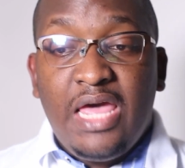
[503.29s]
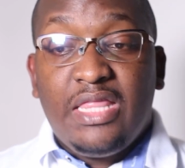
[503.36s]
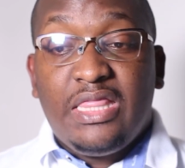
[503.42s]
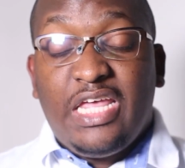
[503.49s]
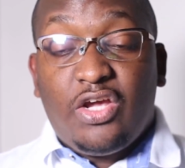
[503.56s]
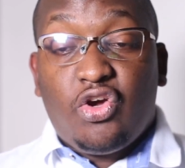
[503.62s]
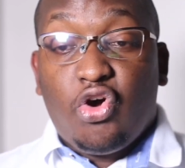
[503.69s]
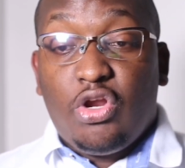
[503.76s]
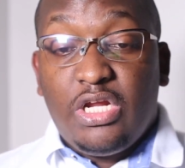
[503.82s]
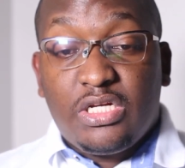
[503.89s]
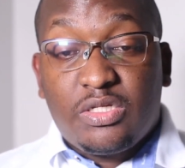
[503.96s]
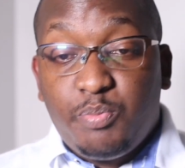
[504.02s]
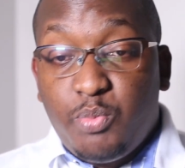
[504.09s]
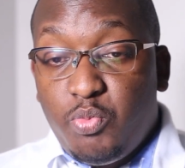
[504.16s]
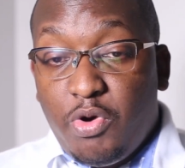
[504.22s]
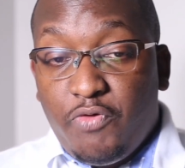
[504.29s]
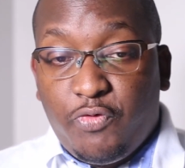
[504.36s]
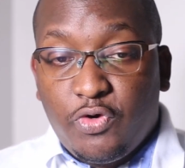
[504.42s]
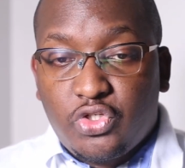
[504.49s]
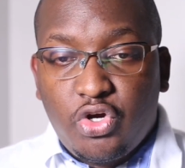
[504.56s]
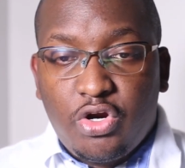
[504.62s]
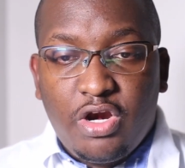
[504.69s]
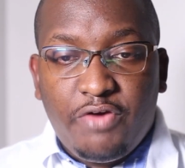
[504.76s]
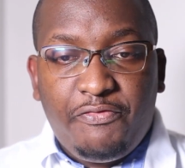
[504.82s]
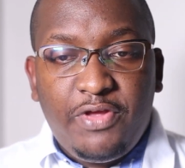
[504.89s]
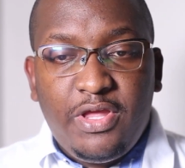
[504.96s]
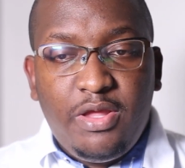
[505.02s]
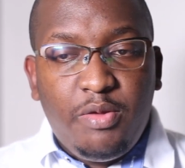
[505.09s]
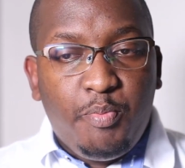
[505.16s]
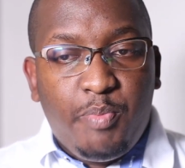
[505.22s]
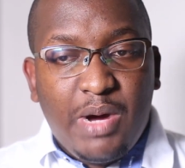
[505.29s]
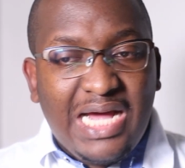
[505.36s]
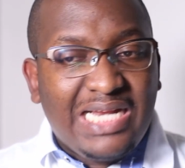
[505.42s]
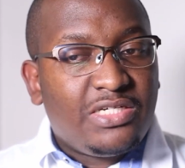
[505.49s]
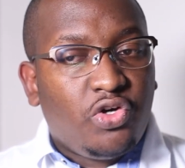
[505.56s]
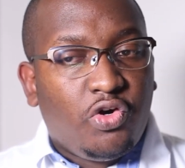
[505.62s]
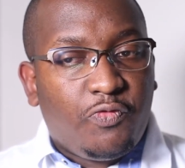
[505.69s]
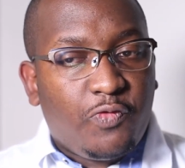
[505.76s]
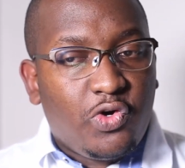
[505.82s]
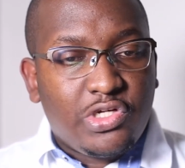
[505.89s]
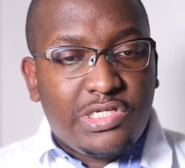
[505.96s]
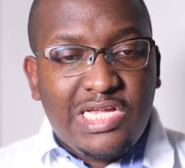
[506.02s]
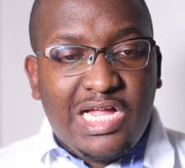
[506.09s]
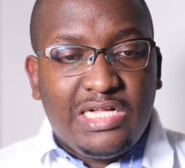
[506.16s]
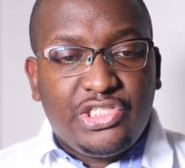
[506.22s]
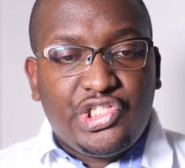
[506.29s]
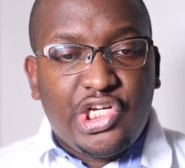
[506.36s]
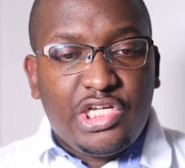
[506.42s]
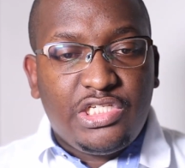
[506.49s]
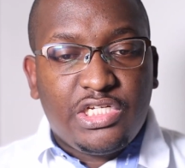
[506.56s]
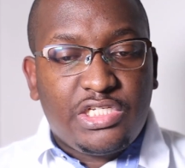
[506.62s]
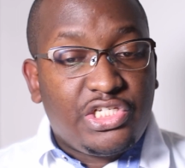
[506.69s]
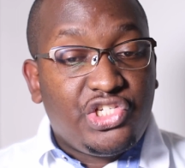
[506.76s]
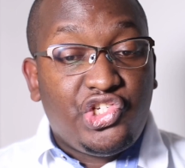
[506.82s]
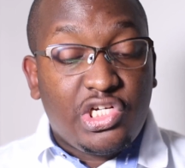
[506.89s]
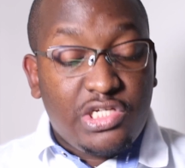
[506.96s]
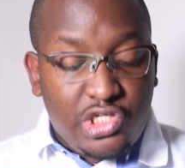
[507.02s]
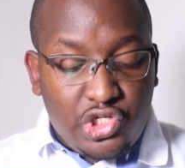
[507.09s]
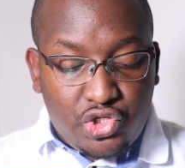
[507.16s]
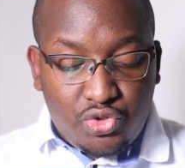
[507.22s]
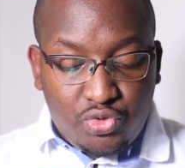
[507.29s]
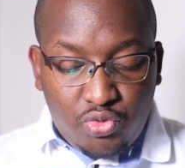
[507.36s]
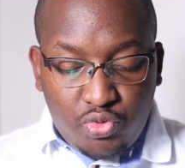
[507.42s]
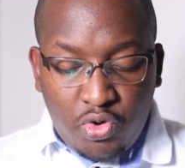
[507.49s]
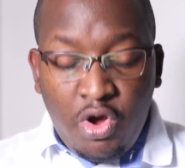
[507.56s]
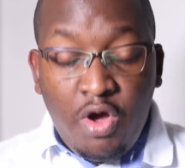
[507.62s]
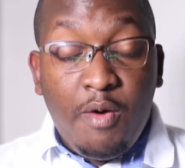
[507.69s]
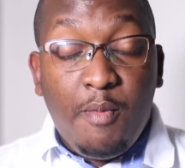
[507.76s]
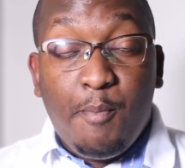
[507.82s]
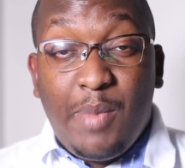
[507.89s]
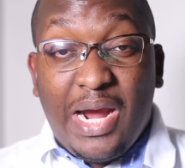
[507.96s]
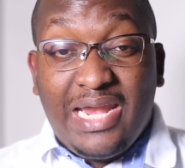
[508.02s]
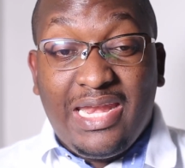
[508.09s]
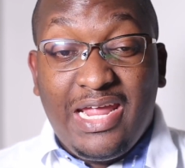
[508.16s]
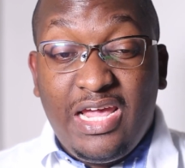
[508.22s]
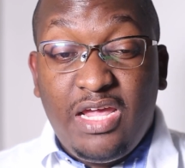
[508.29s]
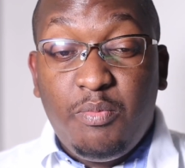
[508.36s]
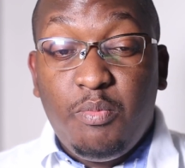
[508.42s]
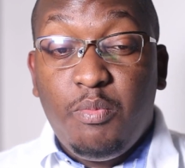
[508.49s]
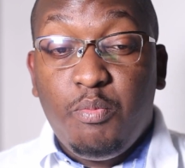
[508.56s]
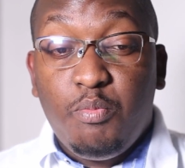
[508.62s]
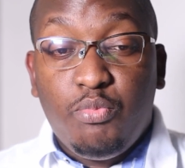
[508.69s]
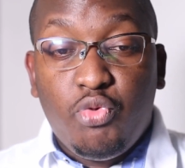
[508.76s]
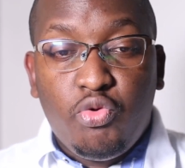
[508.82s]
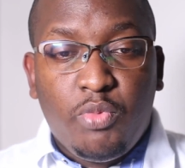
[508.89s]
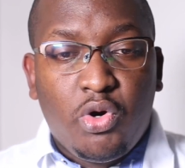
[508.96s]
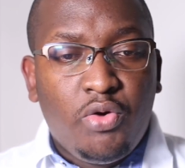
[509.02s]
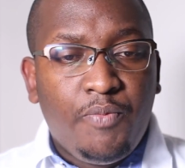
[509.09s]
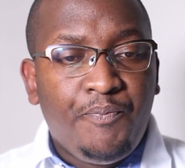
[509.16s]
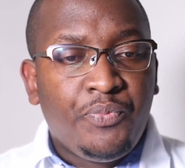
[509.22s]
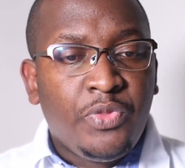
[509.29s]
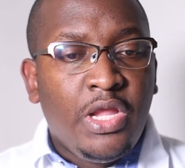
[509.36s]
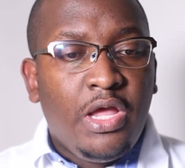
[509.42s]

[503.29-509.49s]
They call it Mumo photography, but of course I'll change it just to my name, Mumo,